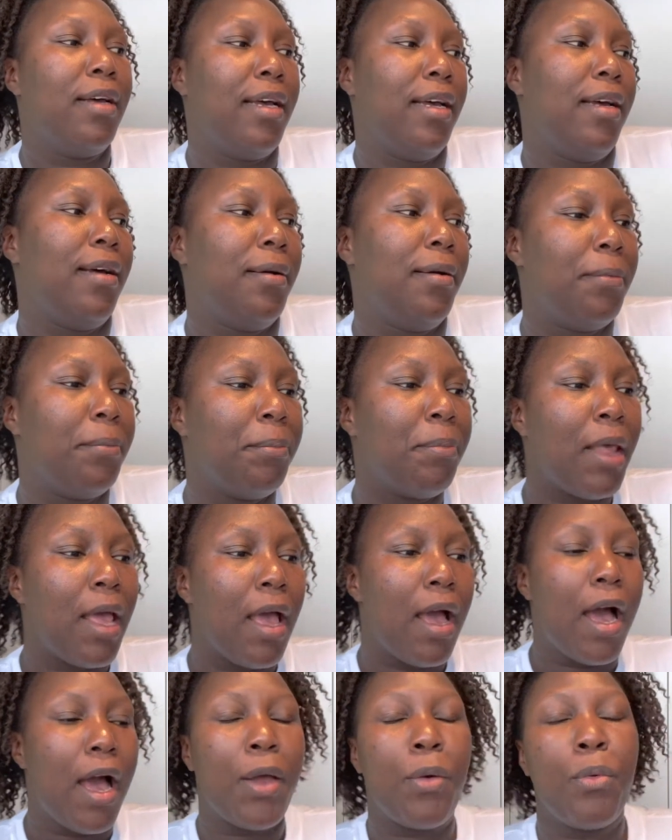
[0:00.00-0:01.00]
Um,
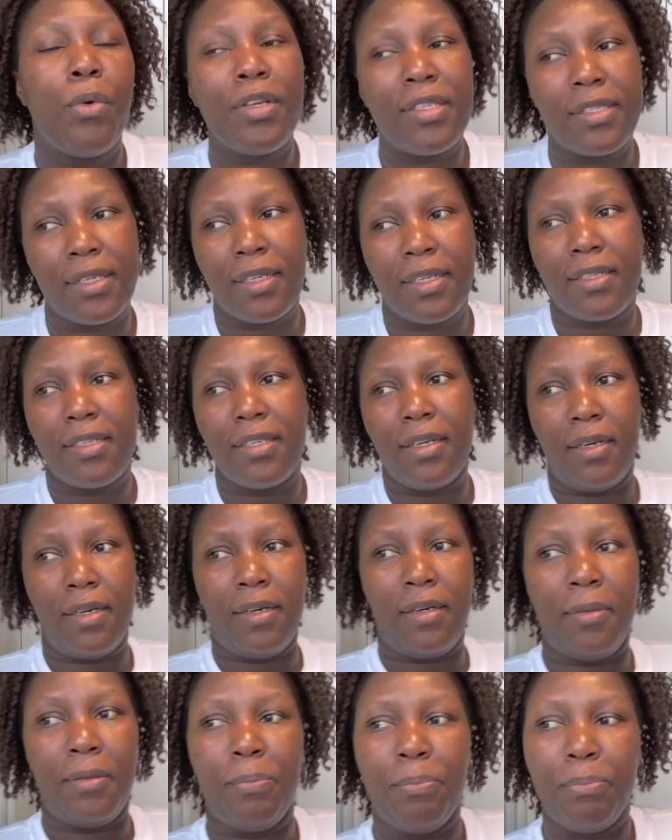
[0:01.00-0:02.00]
I was at
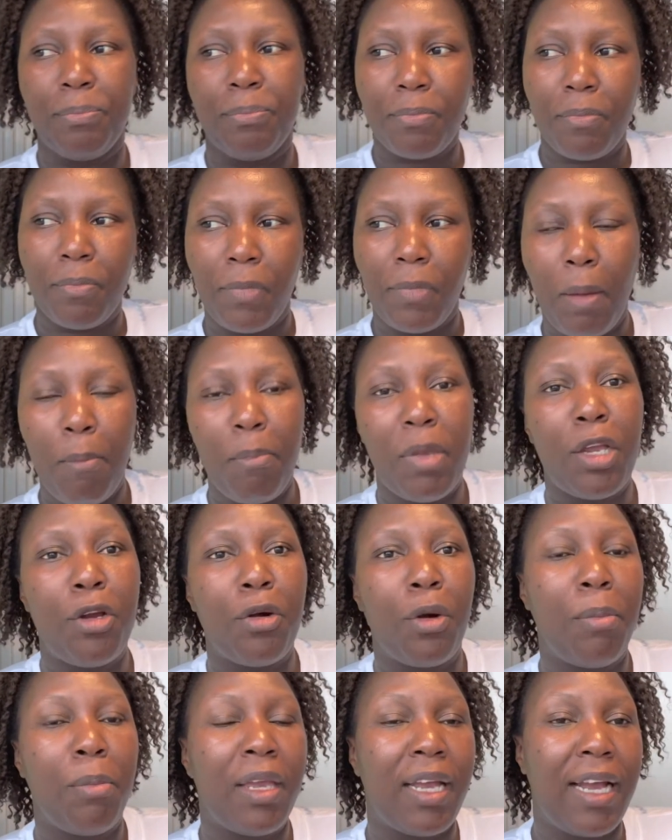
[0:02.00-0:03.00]
uh,
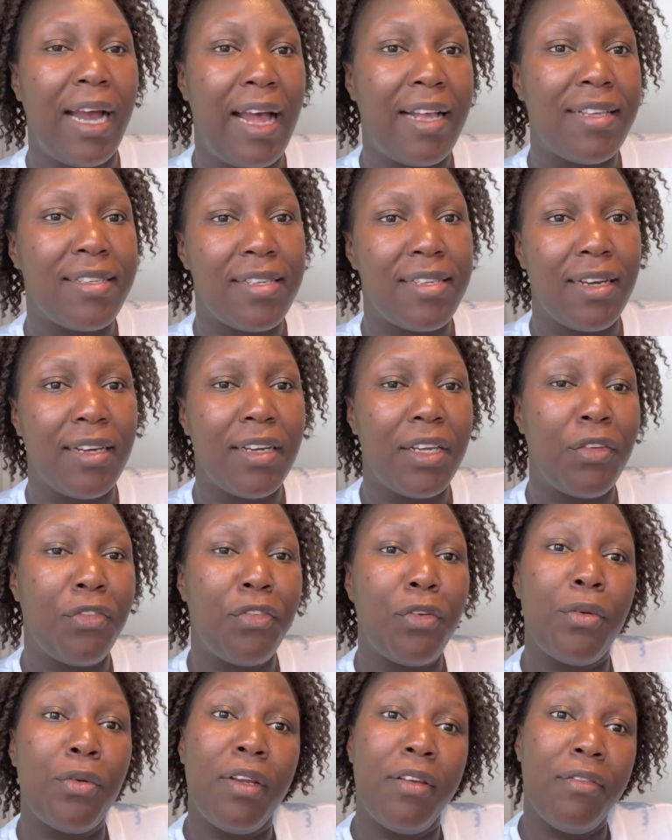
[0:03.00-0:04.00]
Migros Micasa. If
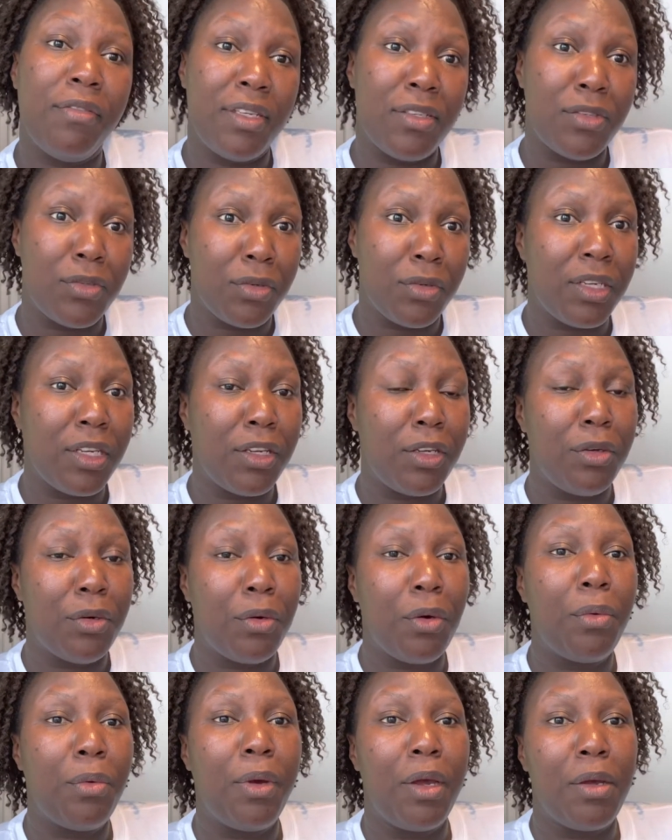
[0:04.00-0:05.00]
you live in Zurich, you
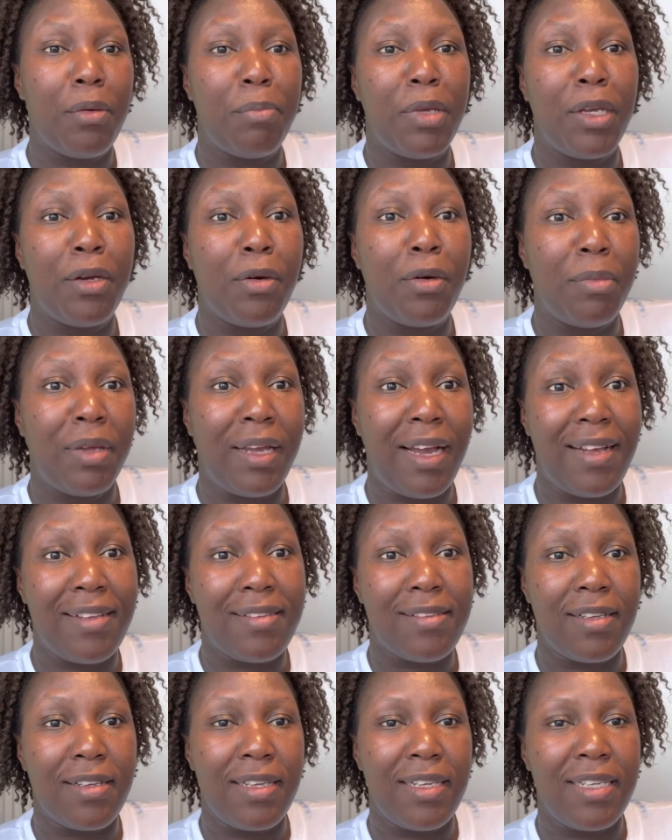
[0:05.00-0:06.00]
know where Migros
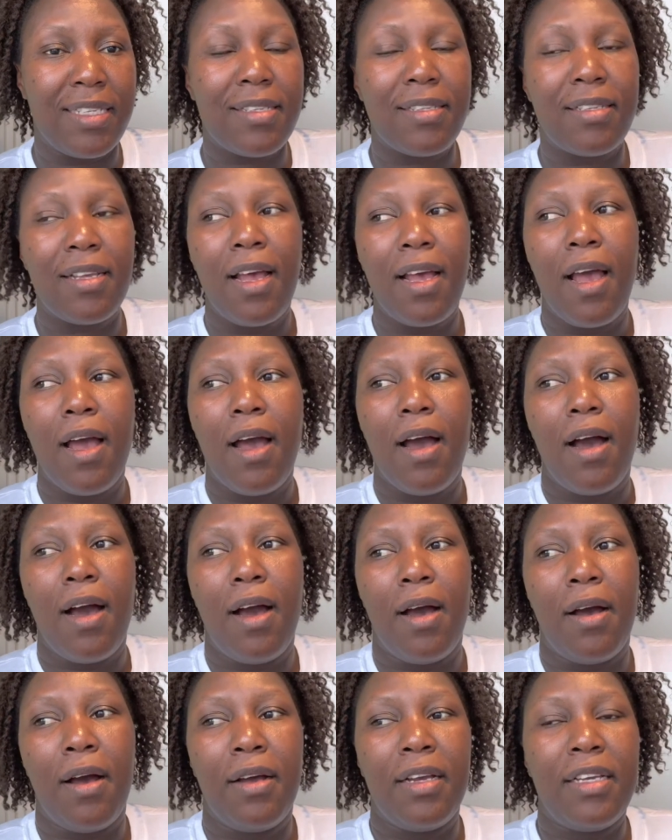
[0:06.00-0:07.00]
Micasa is.
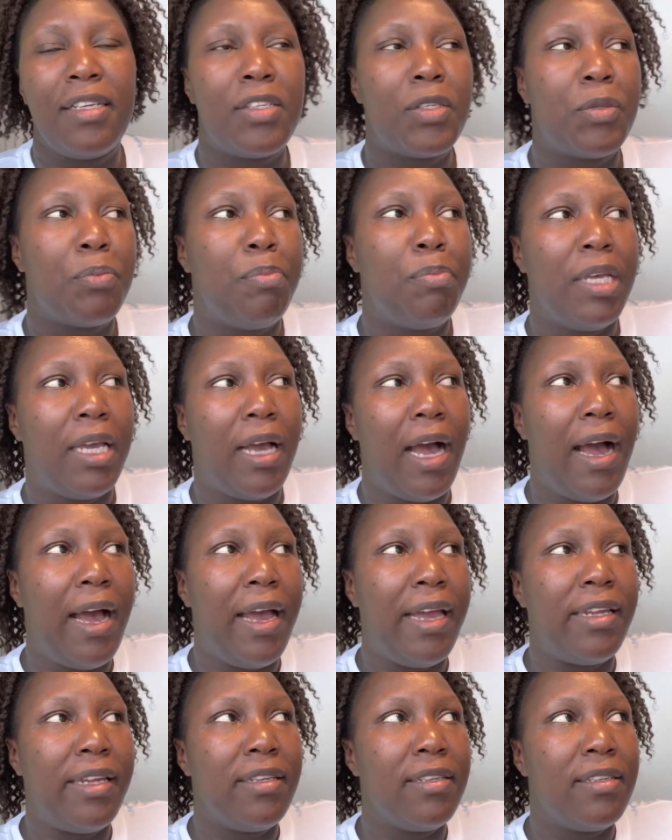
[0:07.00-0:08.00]
Uh, it's
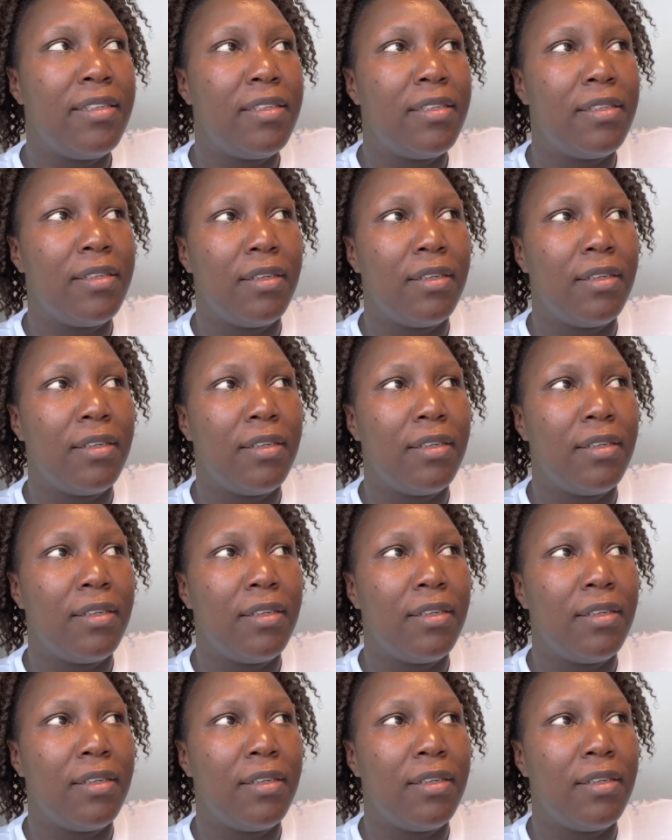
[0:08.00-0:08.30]
behind...